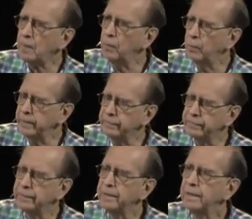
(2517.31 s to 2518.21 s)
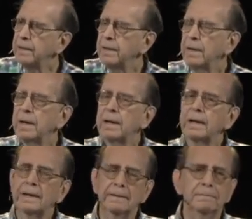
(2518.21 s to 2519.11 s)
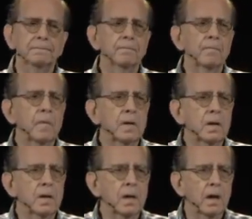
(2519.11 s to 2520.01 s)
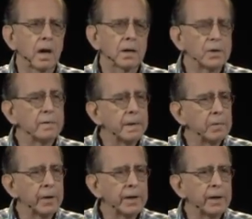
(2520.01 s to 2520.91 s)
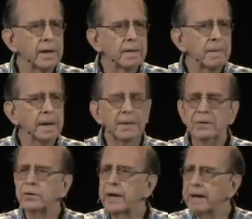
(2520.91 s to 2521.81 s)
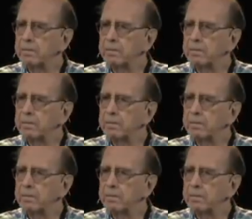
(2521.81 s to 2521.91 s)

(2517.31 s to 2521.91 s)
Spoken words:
with your memory. And then you can't